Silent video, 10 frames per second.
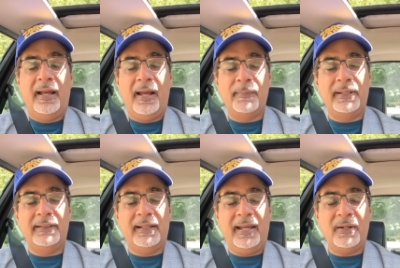I
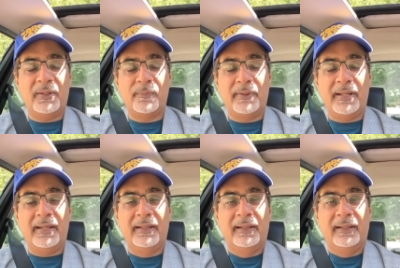mean, hang on a
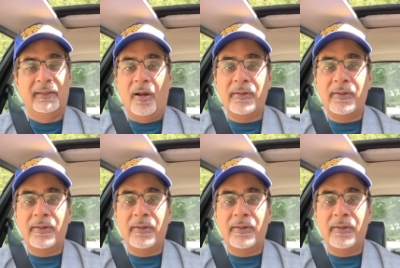minute. Uh,